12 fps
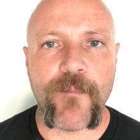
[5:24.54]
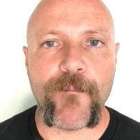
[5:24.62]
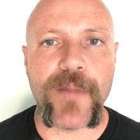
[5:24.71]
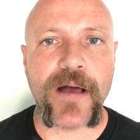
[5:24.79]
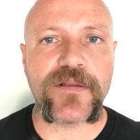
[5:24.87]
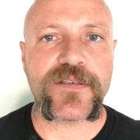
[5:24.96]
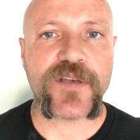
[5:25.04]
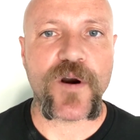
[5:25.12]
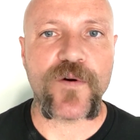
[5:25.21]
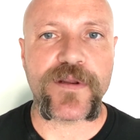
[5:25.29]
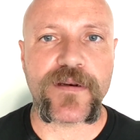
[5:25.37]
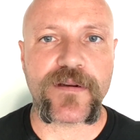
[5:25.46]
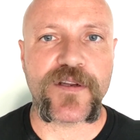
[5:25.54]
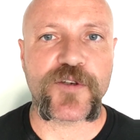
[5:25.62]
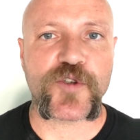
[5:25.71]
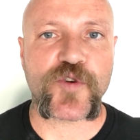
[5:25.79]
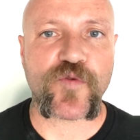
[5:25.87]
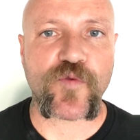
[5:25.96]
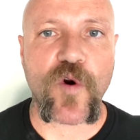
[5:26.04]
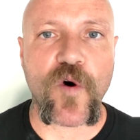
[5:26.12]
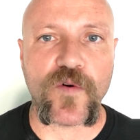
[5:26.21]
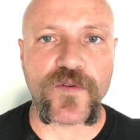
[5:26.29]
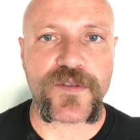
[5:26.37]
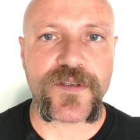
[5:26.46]
Melatonin
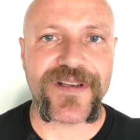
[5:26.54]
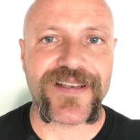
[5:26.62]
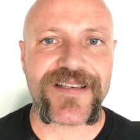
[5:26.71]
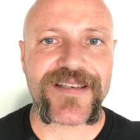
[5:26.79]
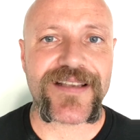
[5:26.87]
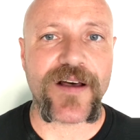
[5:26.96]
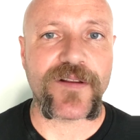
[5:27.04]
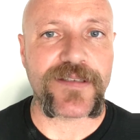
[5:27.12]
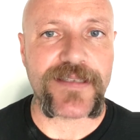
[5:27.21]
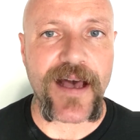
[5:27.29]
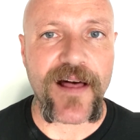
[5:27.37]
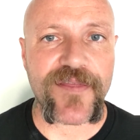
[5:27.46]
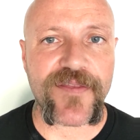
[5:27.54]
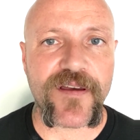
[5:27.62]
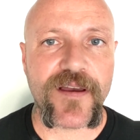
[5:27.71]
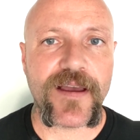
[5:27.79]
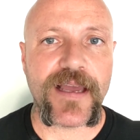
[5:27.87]
controls cell death